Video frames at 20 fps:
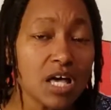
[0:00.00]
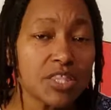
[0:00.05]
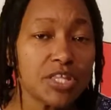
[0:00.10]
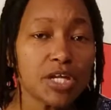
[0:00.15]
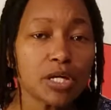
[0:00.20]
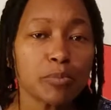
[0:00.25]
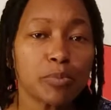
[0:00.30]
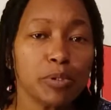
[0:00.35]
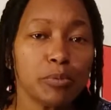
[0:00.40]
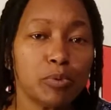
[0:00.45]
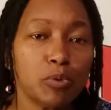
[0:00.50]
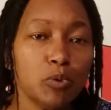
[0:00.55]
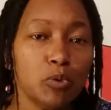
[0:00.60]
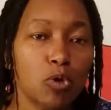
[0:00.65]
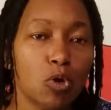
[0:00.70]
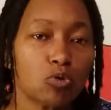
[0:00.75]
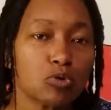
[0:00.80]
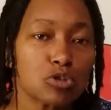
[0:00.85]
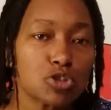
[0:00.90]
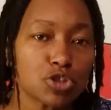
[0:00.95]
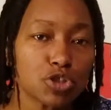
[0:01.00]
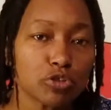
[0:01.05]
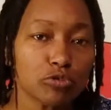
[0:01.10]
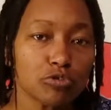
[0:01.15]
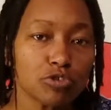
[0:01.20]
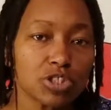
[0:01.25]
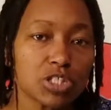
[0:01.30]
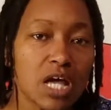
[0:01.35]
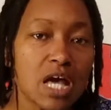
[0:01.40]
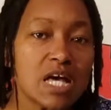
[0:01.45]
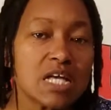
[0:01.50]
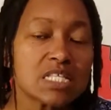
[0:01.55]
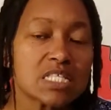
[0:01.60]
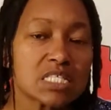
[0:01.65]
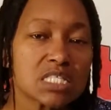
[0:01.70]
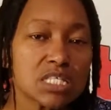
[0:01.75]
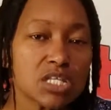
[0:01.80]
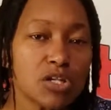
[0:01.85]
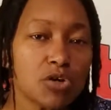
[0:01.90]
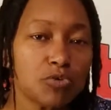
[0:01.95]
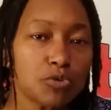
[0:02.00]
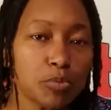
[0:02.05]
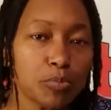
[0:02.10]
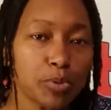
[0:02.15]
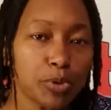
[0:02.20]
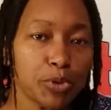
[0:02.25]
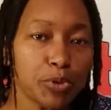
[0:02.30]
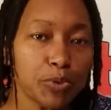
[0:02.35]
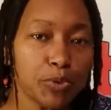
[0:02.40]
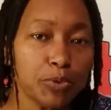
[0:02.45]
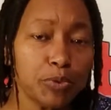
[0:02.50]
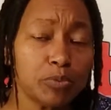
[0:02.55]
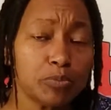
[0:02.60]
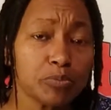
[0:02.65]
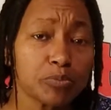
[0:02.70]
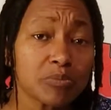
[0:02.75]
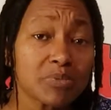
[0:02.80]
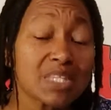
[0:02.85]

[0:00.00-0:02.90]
There are people who go to church, sit on the pew,